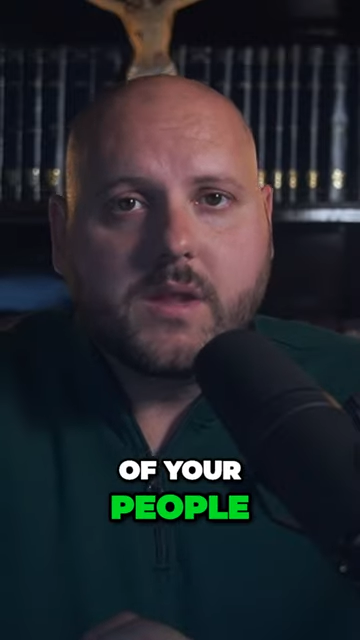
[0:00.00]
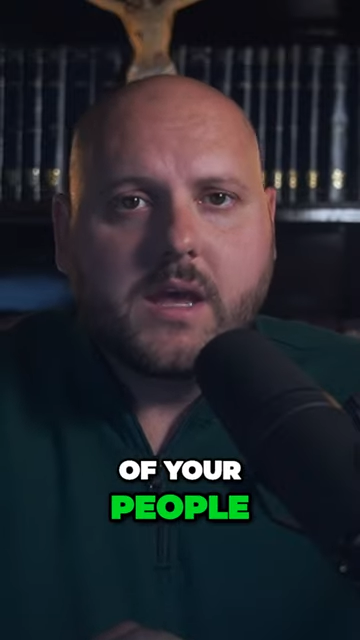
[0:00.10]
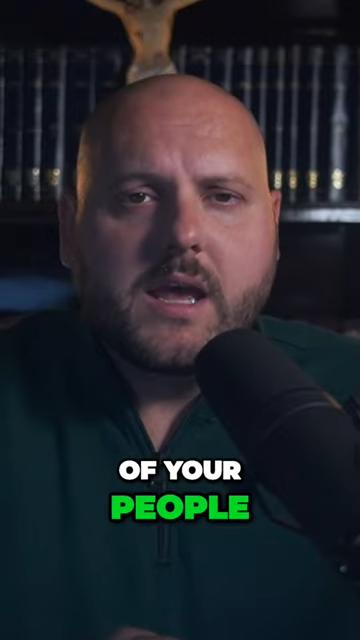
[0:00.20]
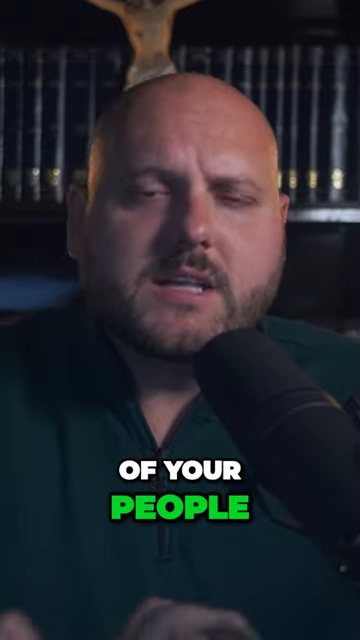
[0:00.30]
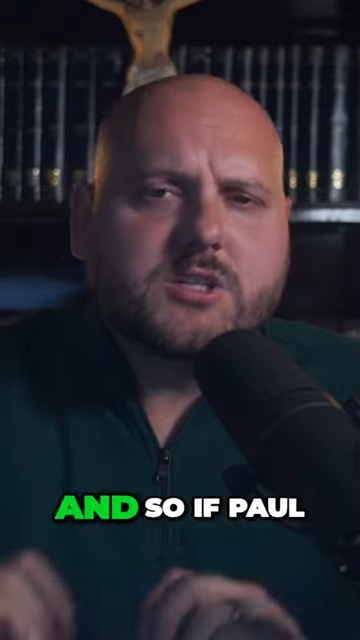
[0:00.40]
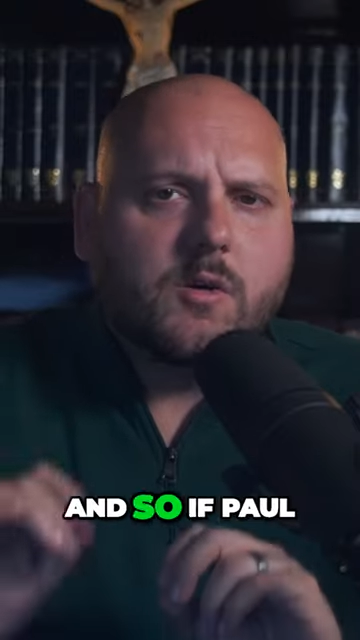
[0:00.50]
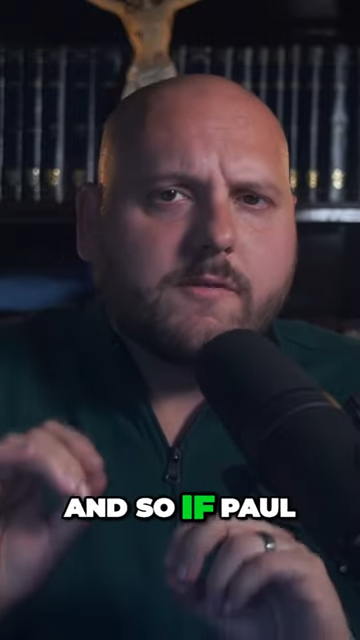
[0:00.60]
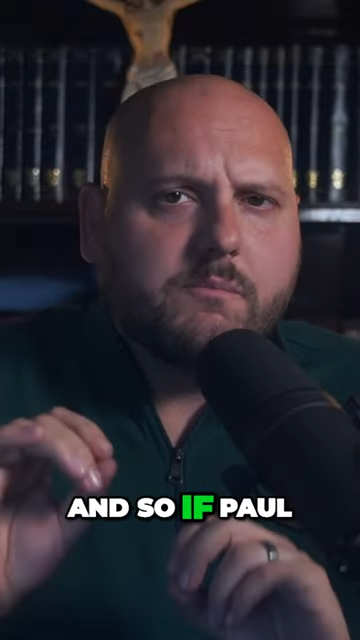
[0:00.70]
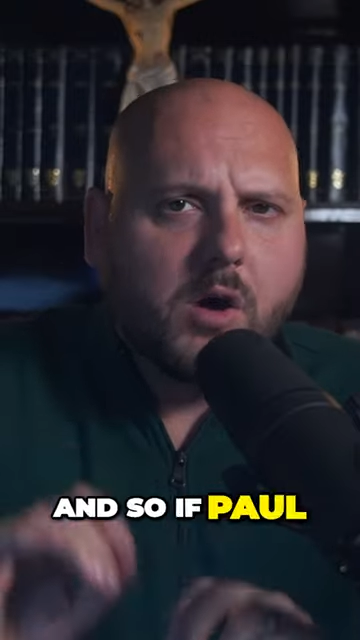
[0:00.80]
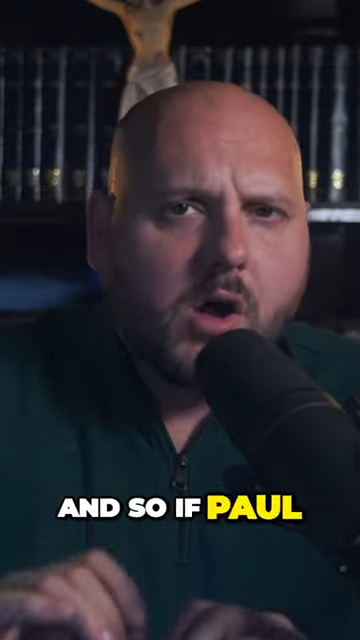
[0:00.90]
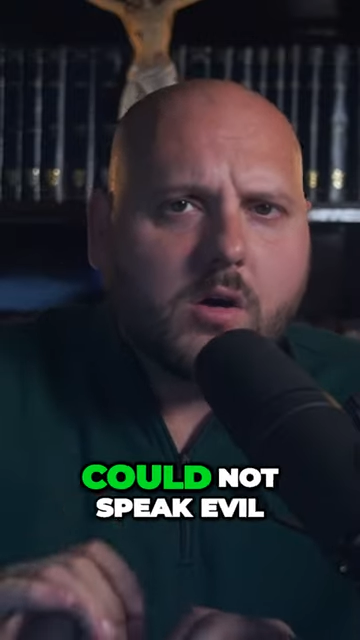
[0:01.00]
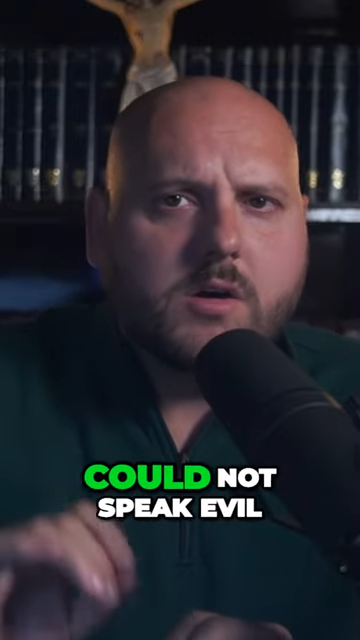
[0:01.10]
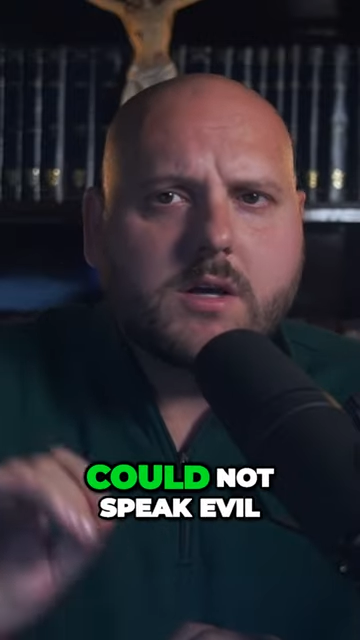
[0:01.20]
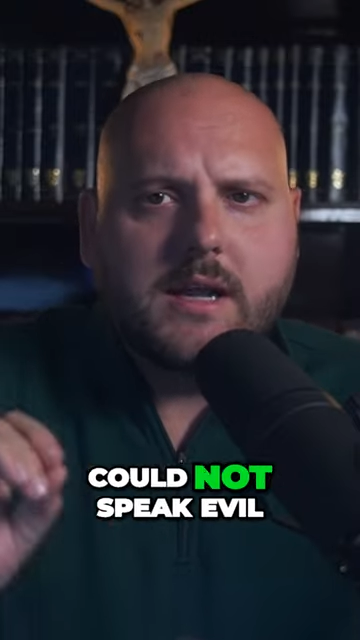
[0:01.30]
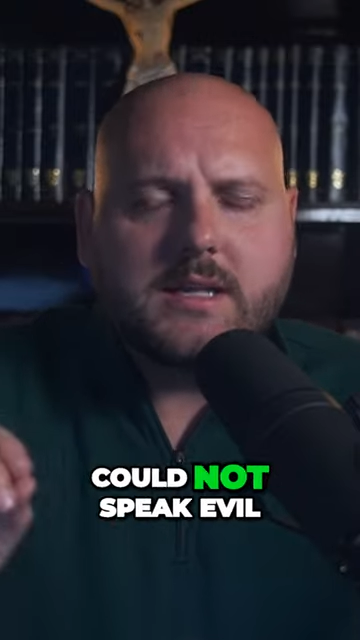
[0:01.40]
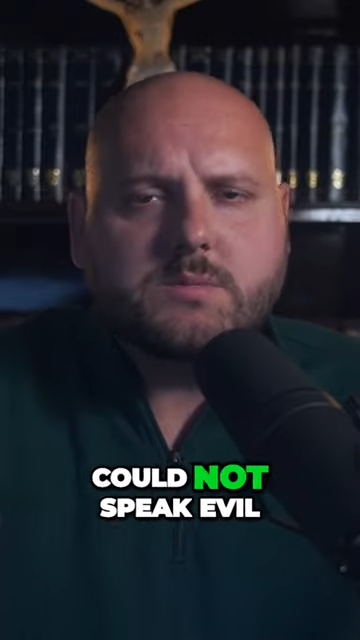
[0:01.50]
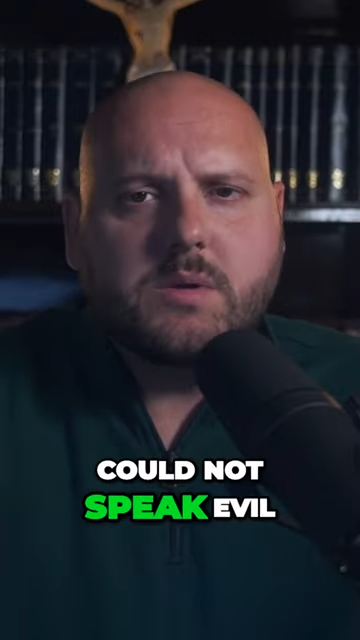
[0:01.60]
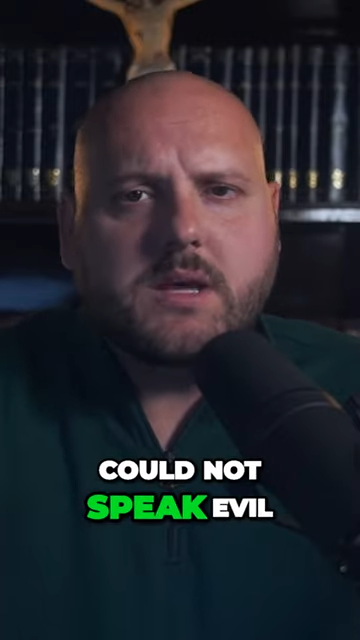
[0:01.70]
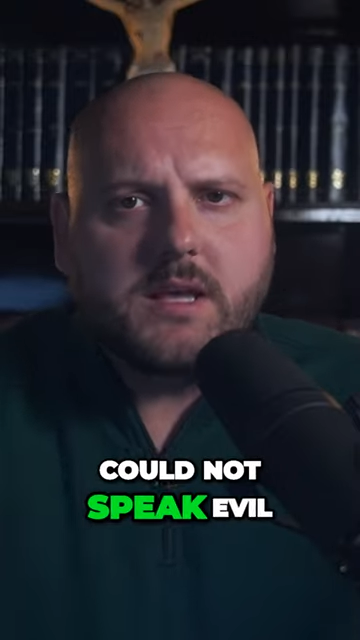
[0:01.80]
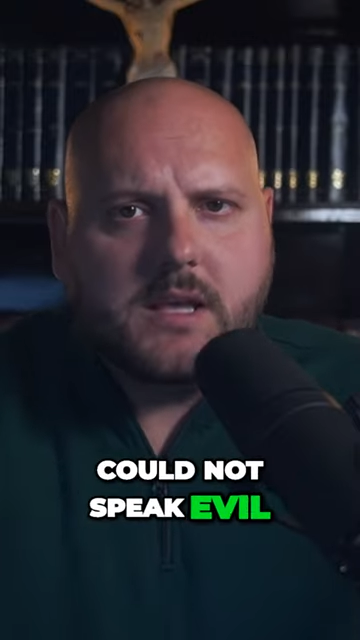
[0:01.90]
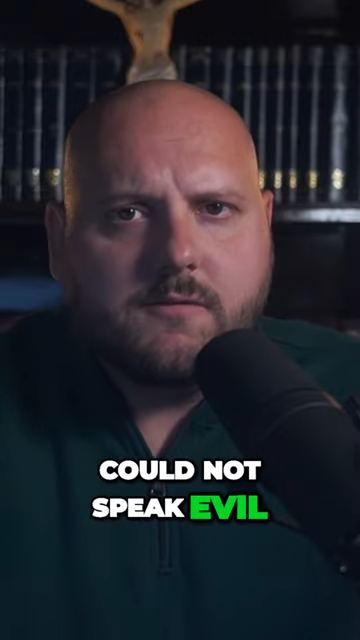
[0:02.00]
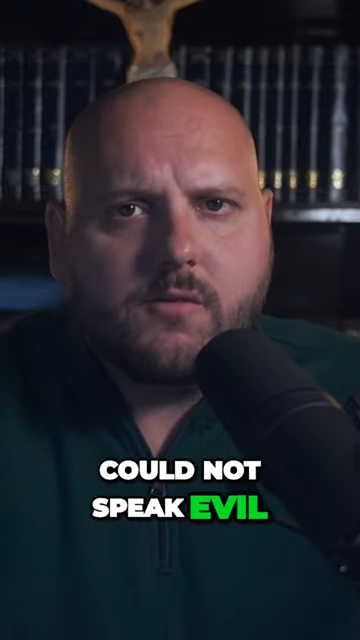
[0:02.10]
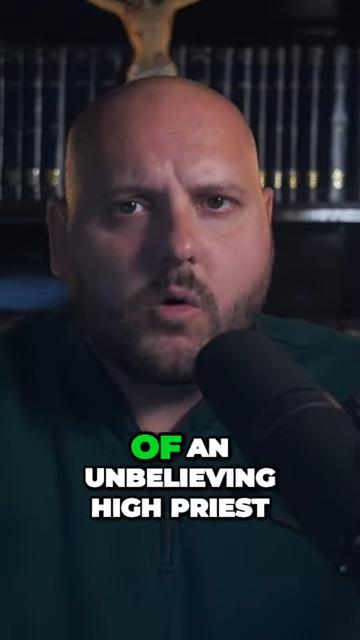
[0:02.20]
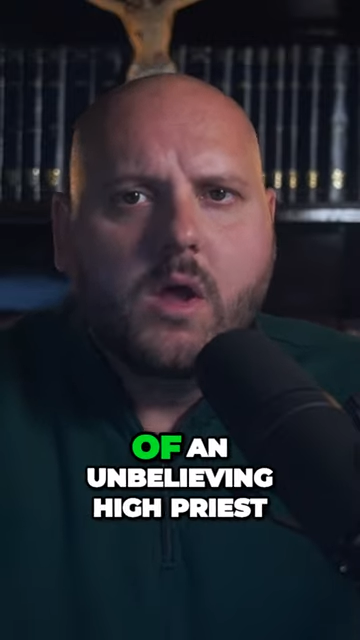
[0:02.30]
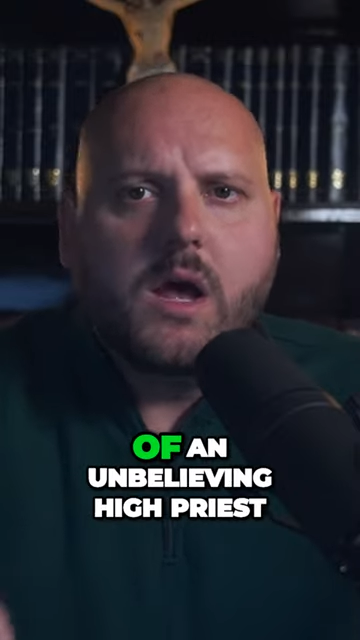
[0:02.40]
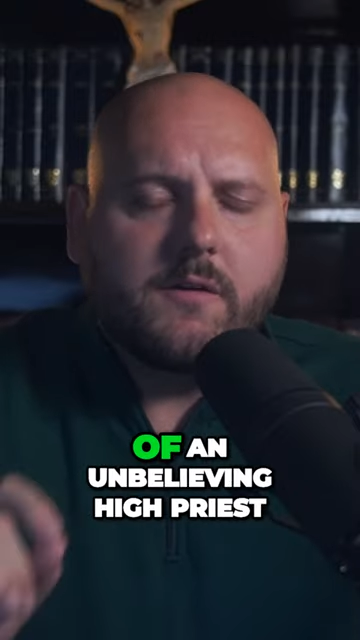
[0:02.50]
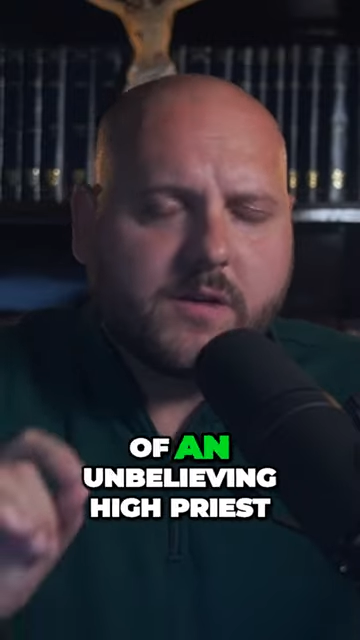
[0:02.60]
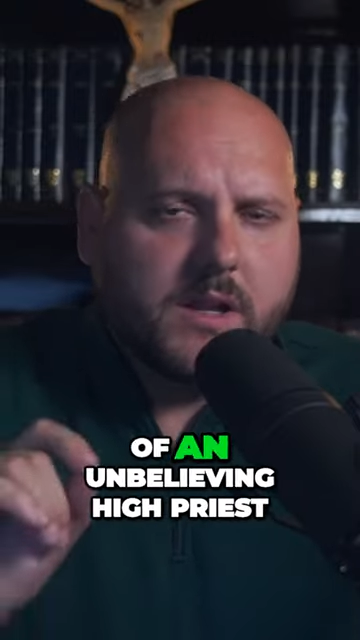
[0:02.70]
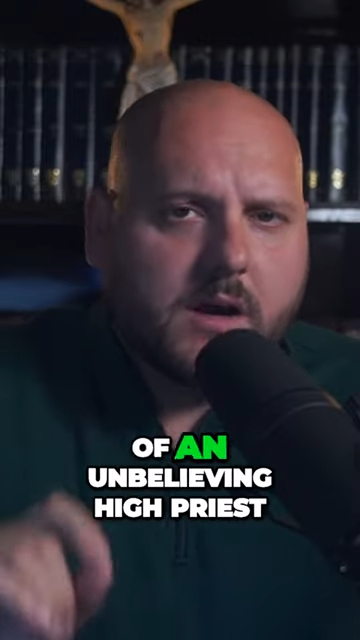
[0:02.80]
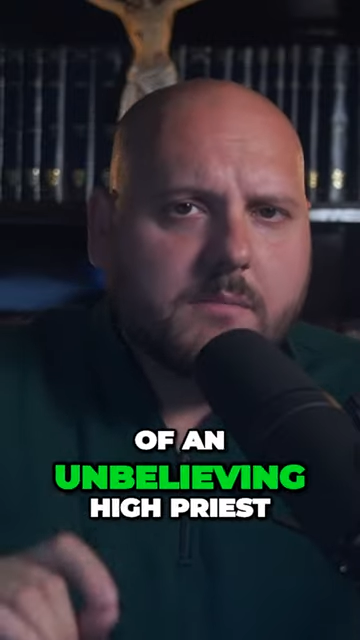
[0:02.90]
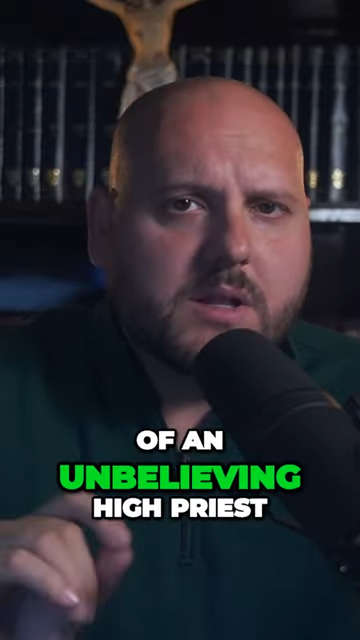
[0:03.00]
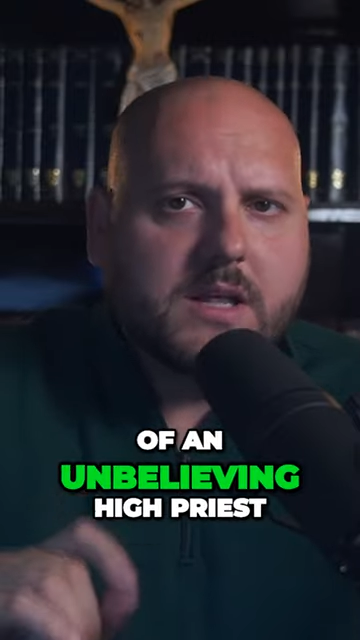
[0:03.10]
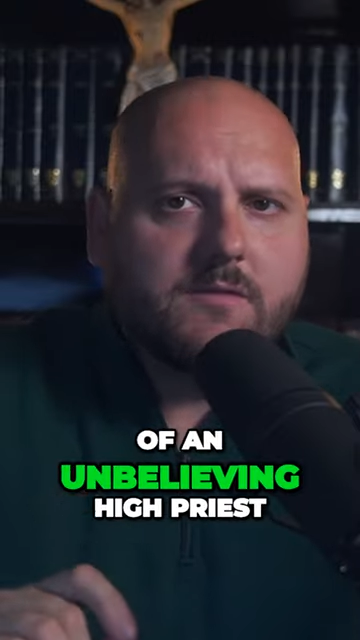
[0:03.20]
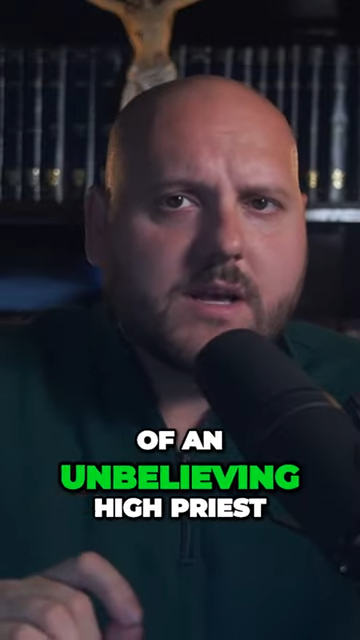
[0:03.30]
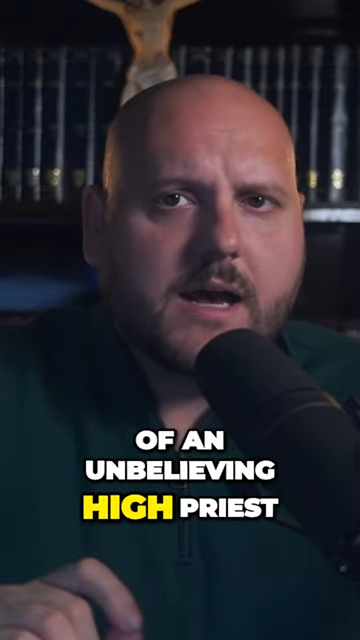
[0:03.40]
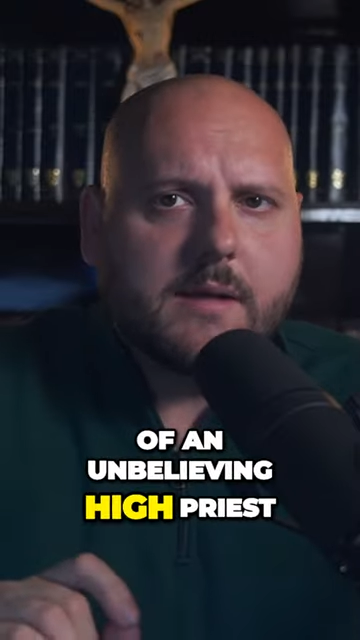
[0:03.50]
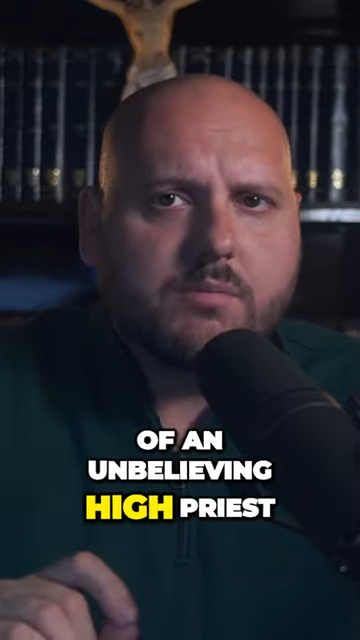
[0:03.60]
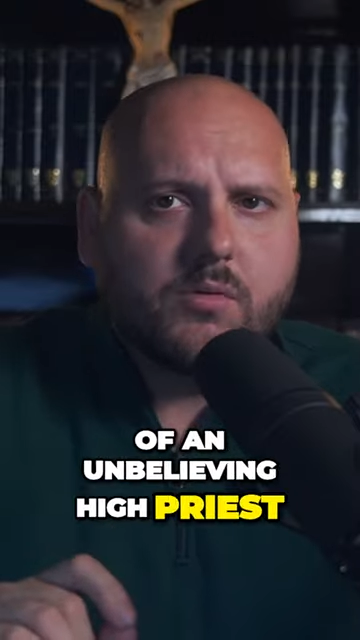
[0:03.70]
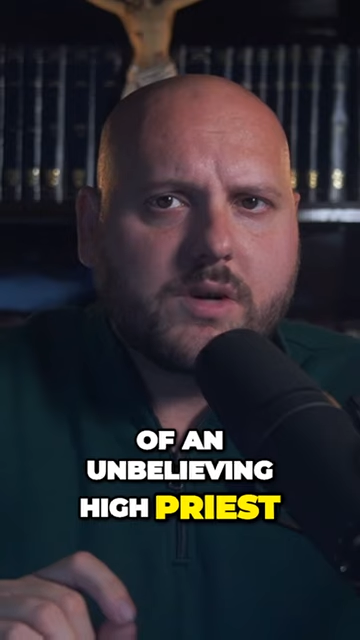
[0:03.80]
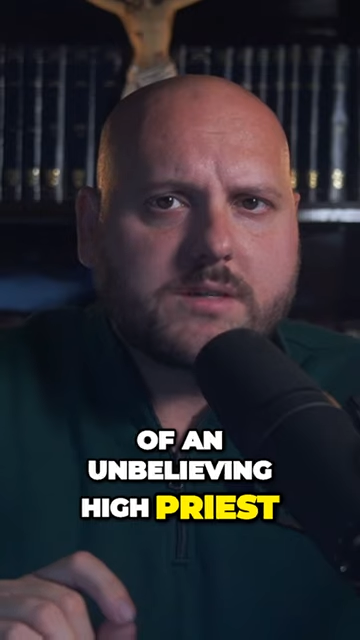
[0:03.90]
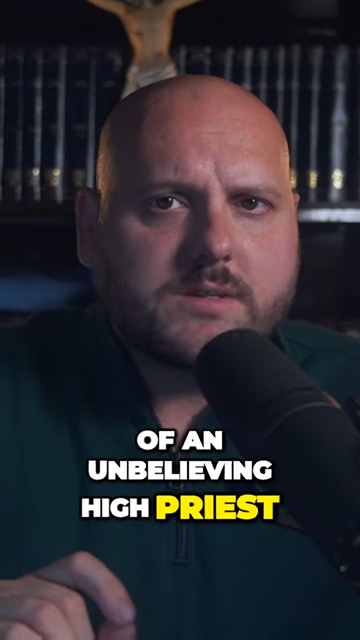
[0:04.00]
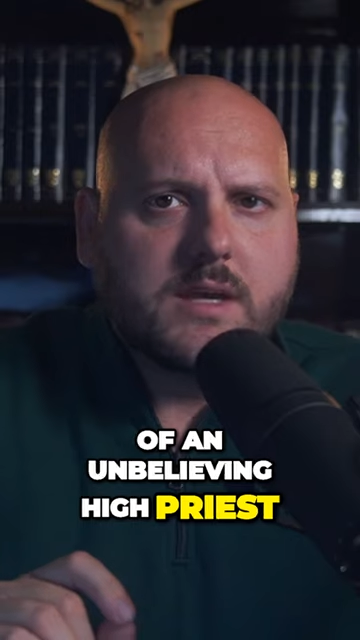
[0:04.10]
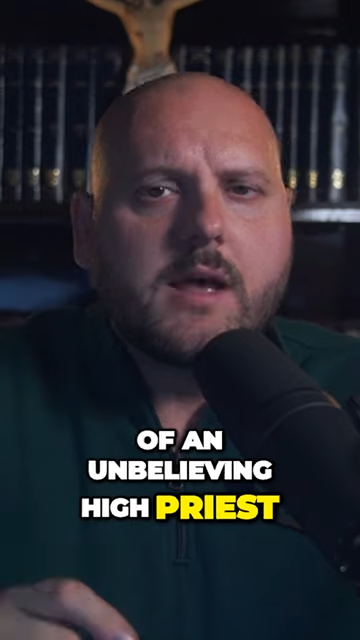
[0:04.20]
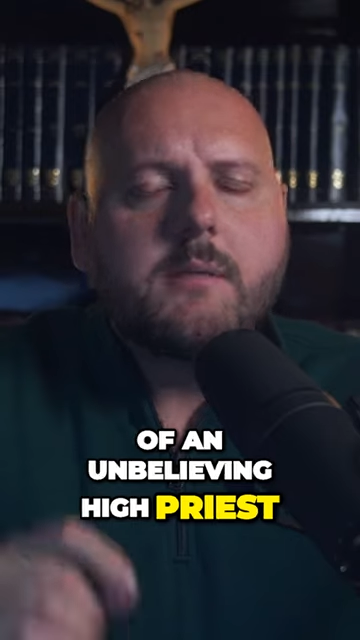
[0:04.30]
And so, if Paul could not speak evil of an unbelieving high priest,